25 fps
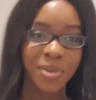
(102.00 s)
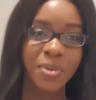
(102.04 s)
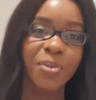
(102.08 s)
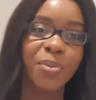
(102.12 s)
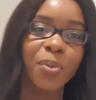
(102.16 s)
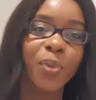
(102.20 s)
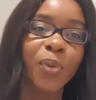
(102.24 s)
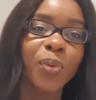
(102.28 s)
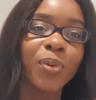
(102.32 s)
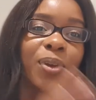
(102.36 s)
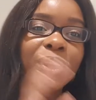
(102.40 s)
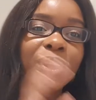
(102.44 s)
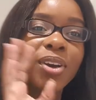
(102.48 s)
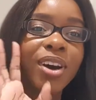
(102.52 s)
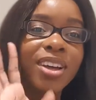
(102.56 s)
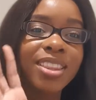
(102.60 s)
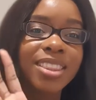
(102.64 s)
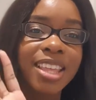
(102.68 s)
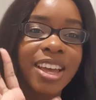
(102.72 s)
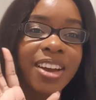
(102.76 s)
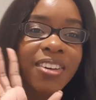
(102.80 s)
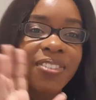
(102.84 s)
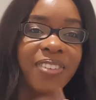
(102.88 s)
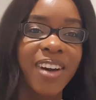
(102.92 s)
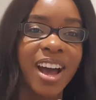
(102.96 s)
We got
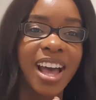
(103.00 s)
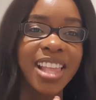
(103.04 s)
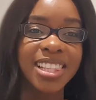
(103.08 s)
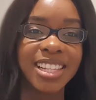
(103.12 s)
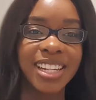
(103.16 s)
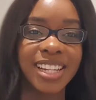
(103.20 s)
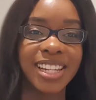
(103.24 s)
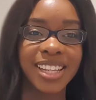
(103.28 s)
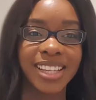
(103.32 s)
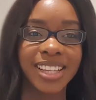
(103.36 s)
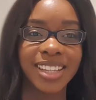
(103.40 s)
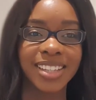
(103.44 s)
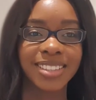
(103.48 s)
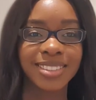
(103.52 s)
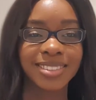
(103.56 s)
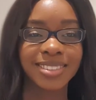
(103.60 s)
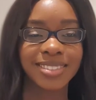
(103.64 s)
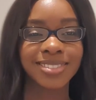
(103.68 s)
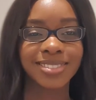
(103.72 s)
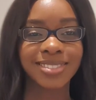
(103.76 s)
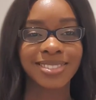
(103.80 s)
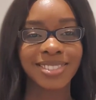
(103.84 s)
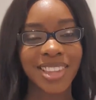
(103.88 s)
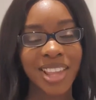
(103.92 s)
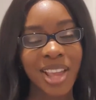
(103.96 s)
there finally.
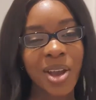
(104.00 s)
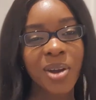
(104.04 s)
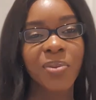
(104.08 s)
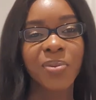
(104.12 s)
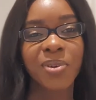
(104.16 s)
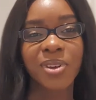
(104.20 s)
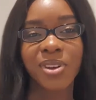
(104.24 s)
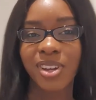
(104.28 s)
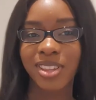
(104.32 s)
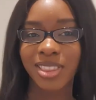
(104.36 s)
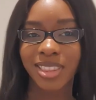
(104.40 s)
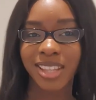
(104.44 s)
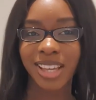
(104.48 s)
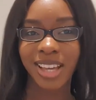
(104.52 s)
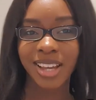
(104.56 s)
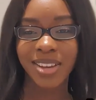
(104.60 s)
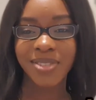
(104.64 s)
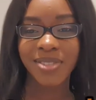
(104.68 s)
We got there.